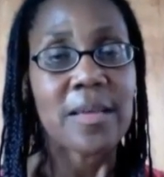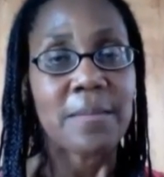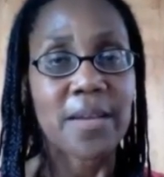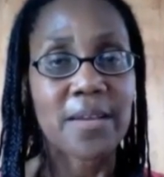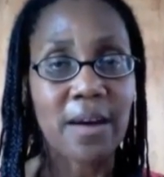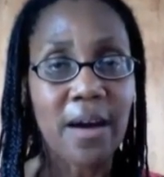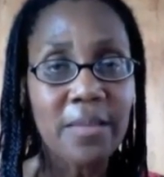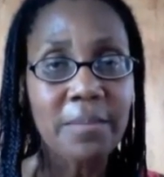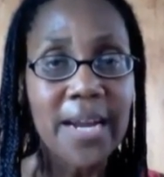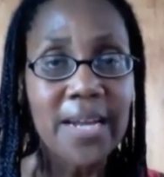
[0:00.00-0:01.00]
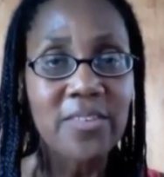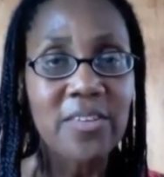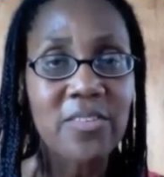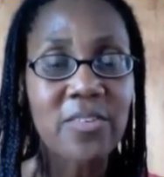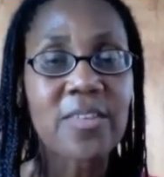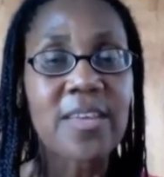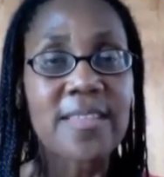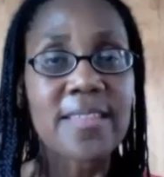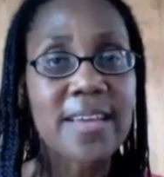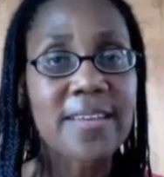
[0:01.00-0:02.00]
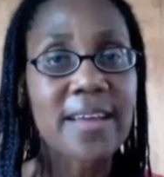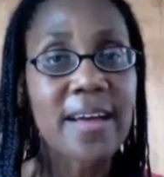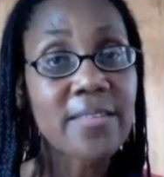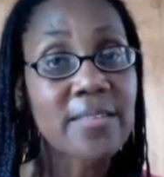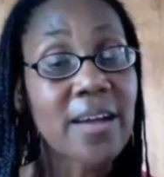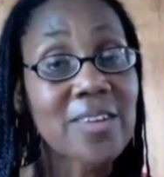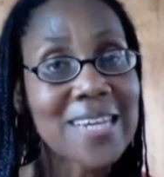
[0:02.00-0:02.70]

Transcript: because on the package insert, they tell the doctor